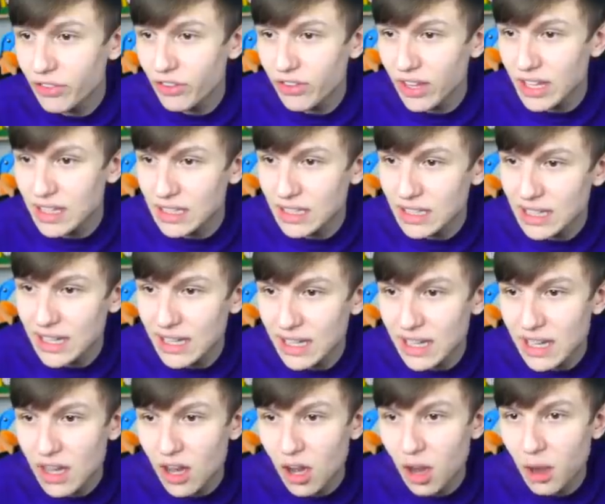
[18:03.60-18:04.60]
to take De Ligt.
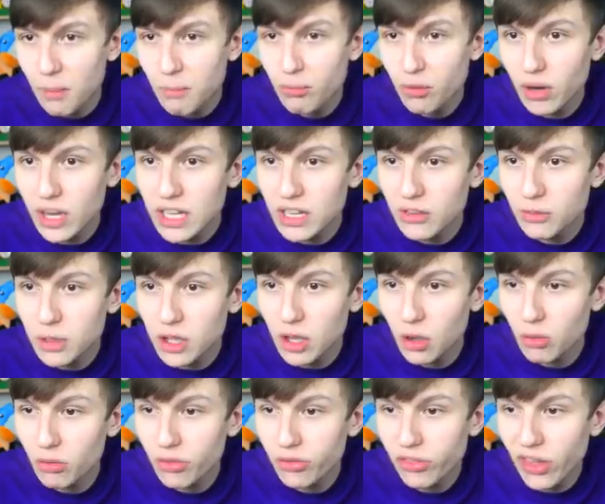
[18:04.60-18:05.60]
I'm praying if we go
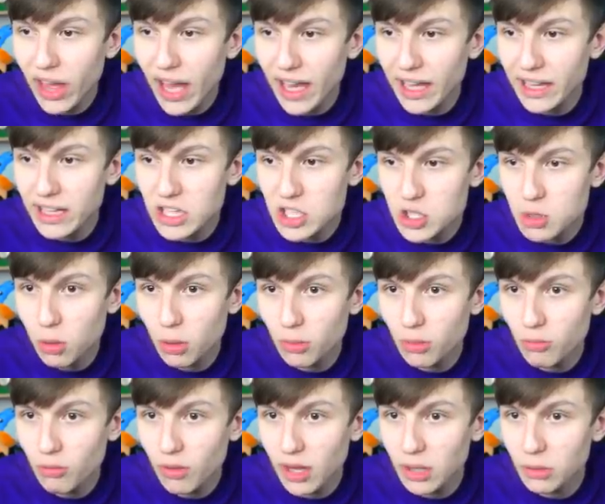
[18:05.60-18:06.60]
that and then swap
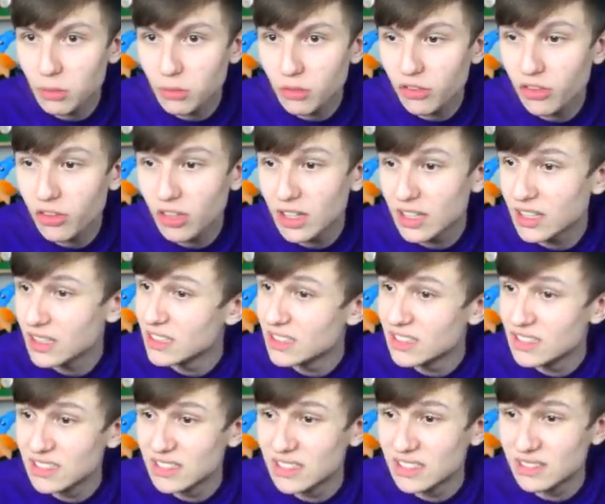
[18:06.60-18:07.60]
them round.
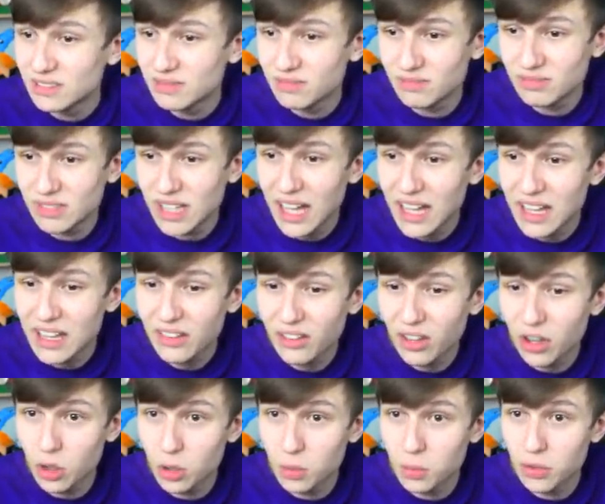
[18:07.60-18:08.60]
That is
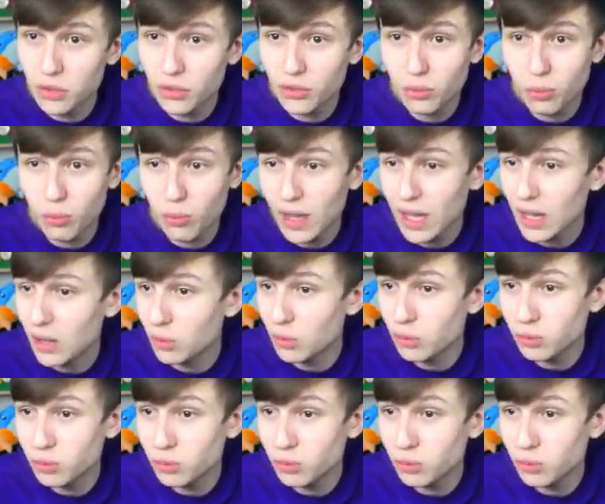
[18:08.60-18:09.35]
hopeless. Wow,